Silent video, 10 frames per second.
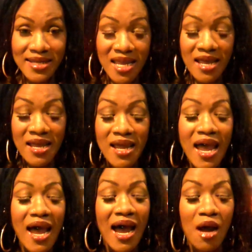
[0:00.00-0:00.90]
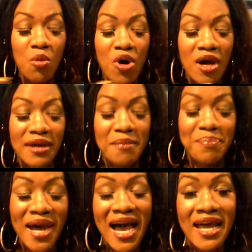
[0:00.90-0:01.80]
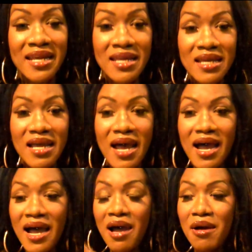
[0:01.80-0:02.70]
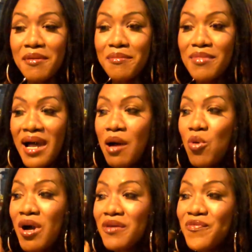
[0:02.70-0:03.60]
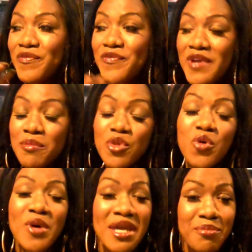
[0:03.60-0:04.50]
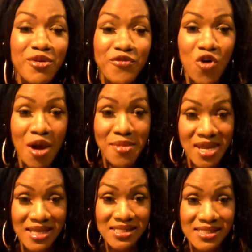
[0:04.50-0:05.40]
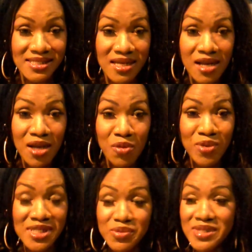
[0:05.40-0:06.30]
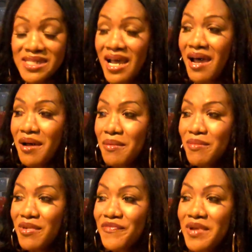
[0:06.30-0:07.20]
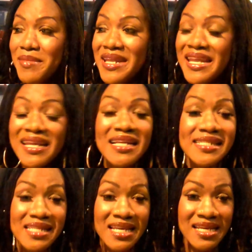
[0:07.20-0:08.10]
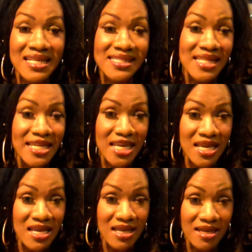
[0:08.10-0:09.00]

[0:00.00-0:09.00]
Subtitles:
Okay. I walk body. I walk Femme Queen performance, which was femininity is the key.